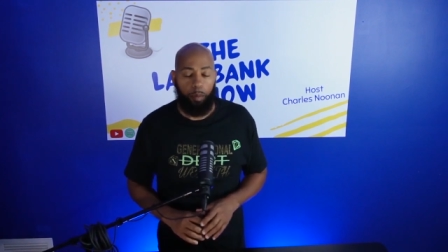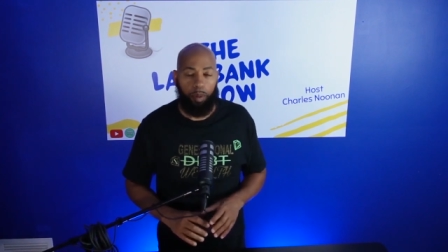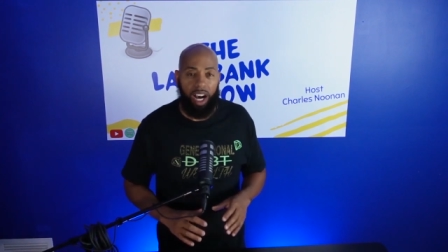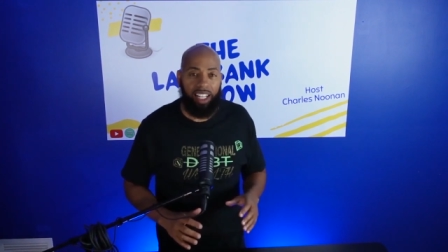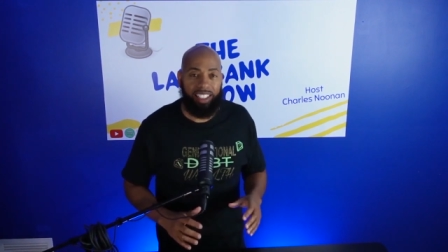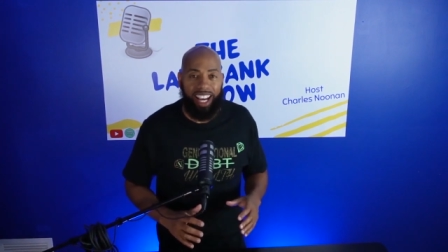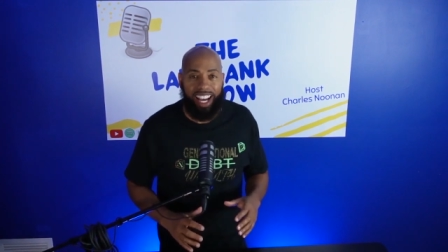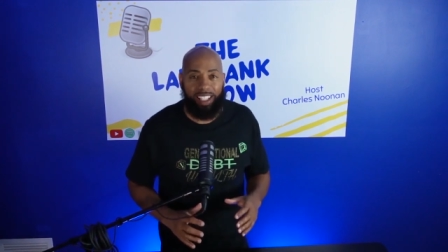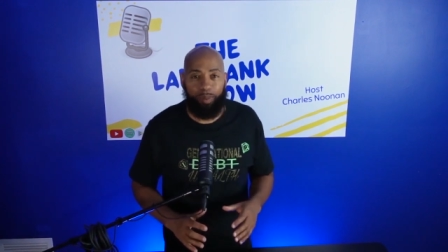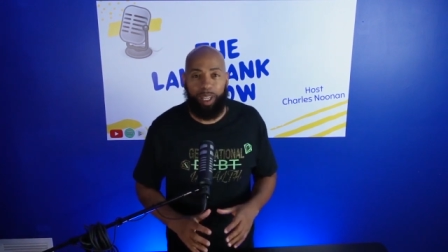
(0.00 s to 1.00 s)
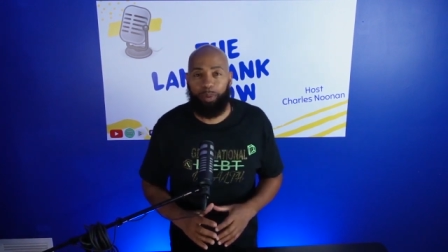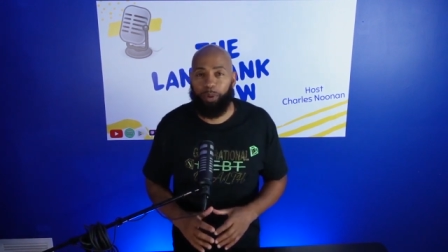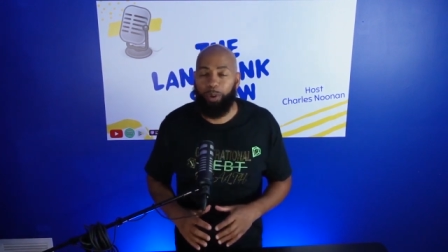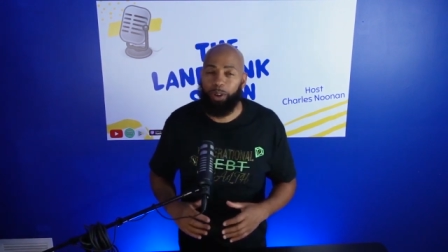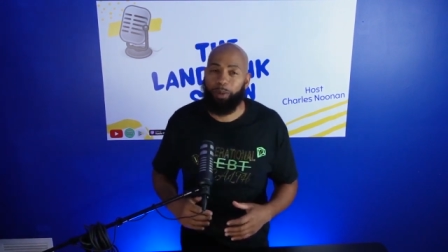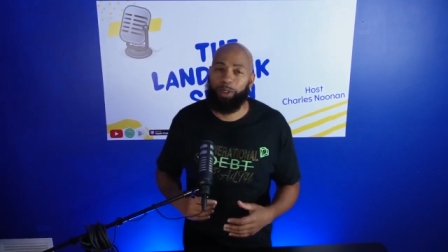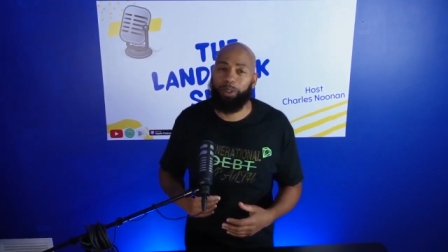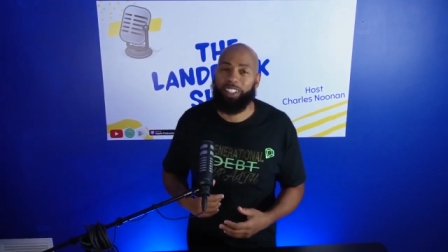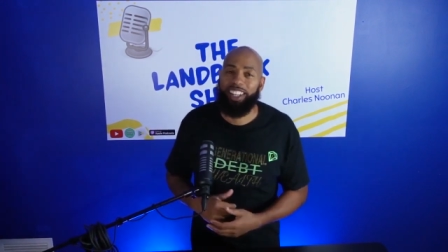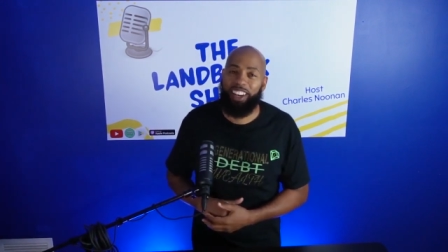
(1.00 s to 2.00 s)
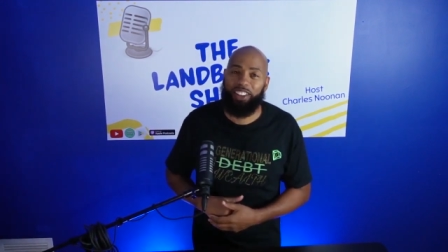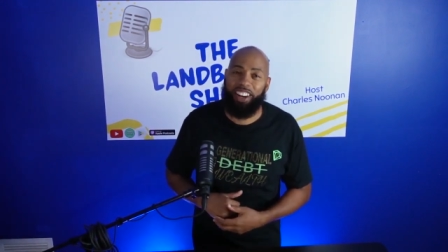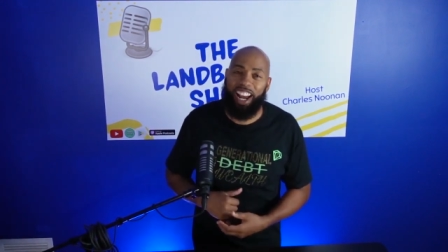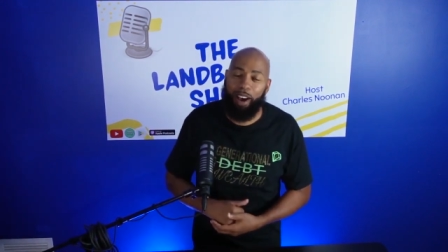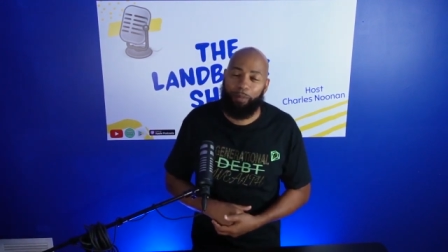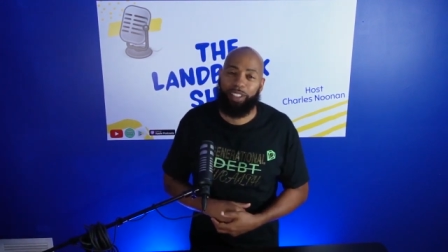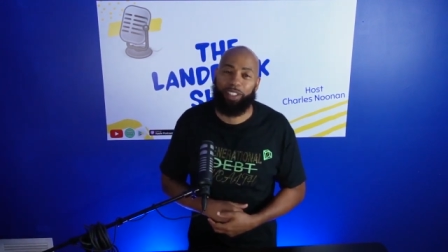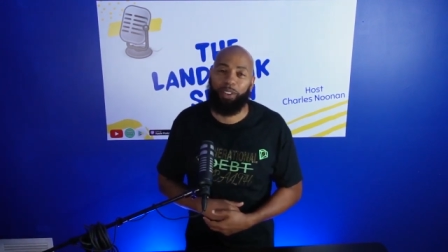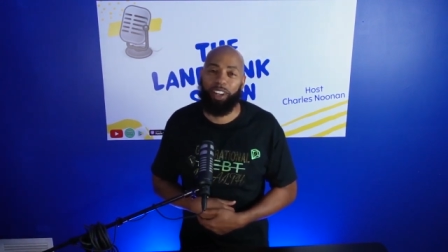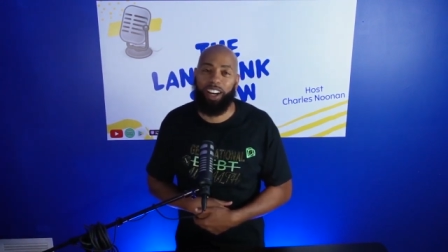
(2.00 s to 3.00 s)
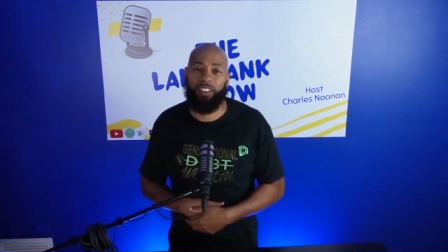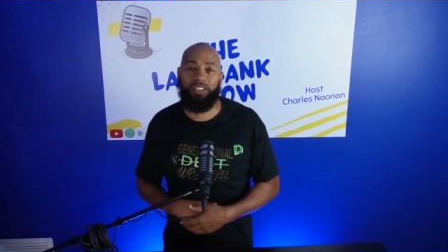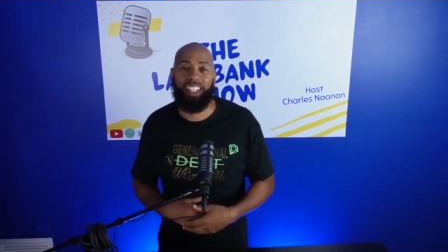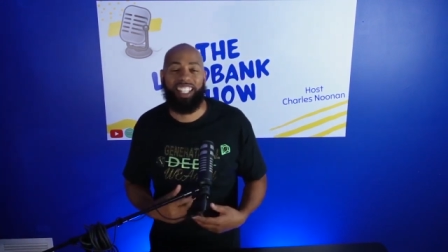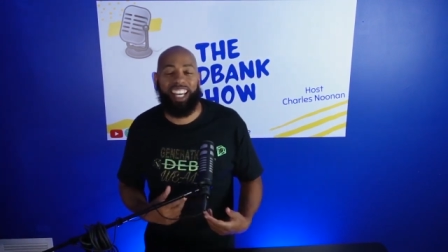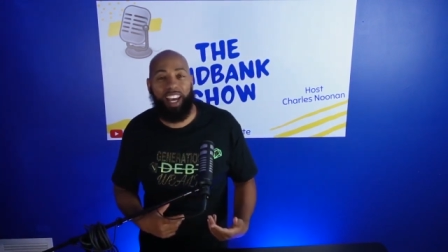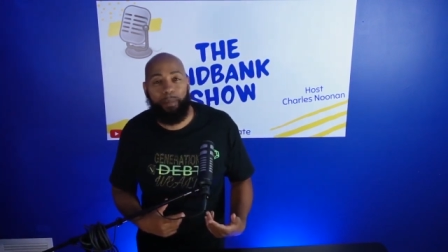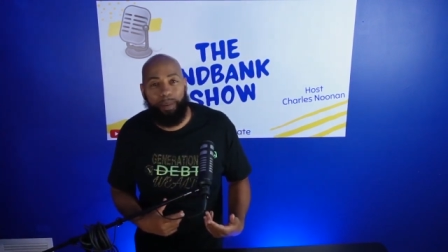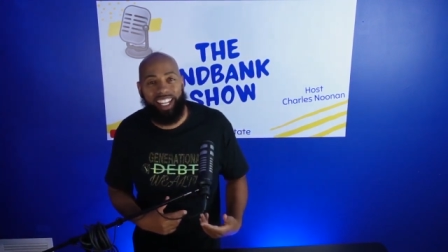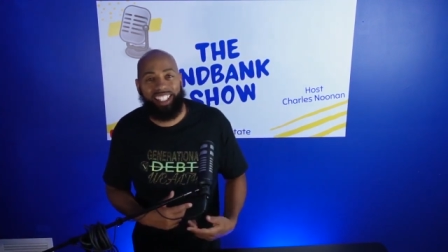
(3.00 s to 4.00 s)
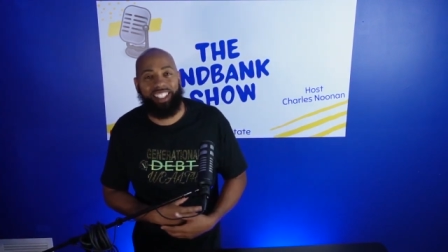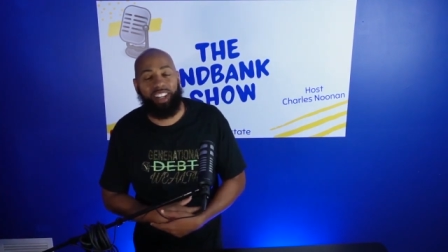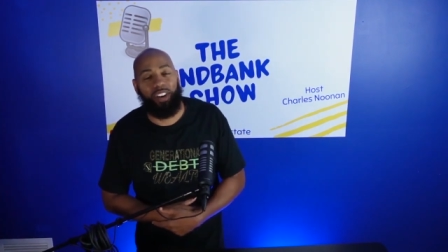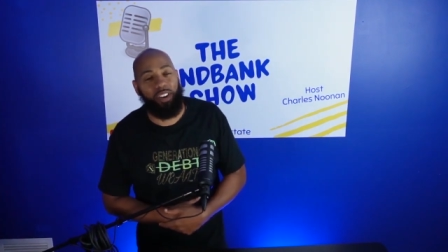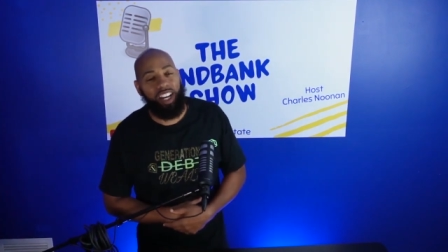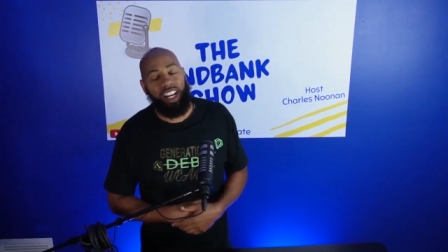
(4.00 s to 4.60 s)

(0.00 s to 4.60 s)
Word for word: Podcast people, welcome to another episode of the Land Bank Show.